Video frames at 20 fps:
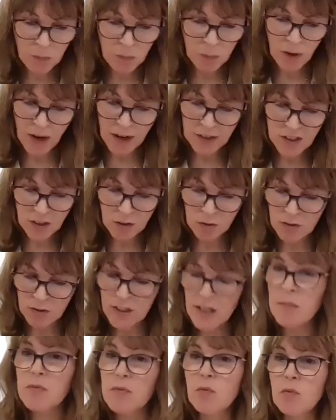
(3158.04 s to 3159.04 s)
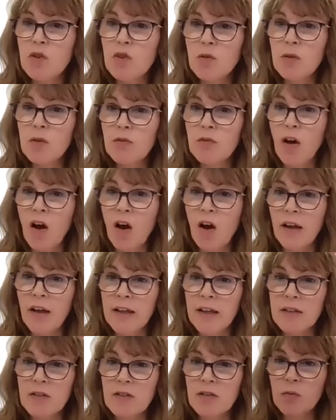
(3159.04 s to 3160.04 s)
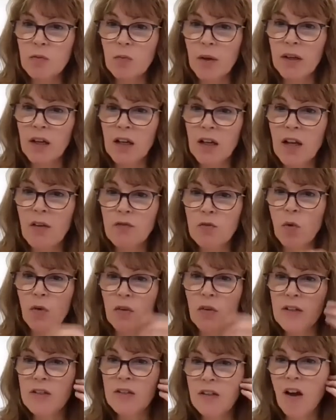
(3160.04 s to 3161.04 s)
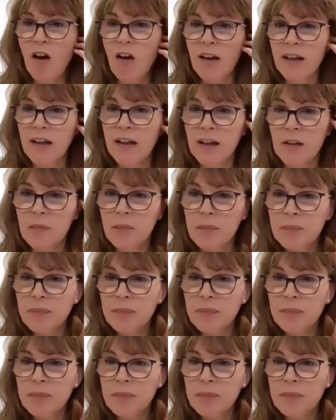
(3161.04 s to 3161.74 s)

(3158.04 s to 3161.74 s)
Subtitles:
practical tips would you advise when a loved one is dying?